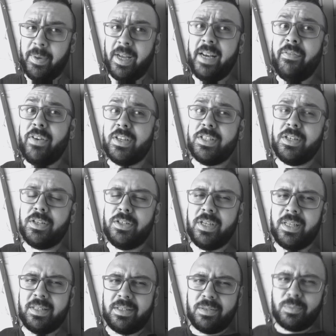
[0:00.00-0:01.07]
but I never actually got a
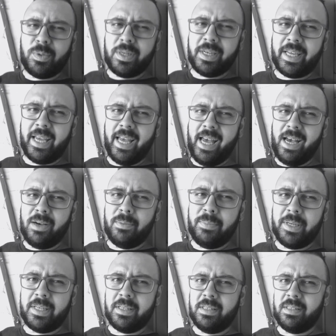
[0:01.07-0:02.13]
chance to work it out
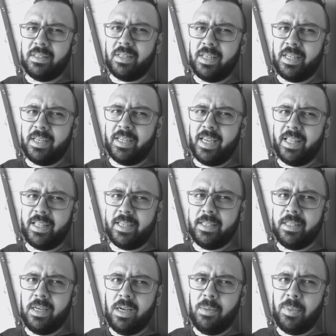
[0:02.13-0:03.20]
because I didn't get the
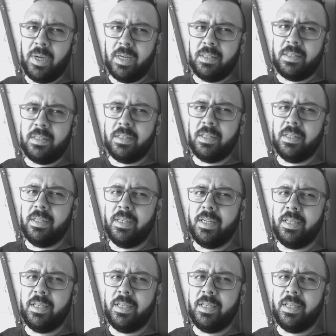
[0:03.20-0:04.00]
guitar parts done,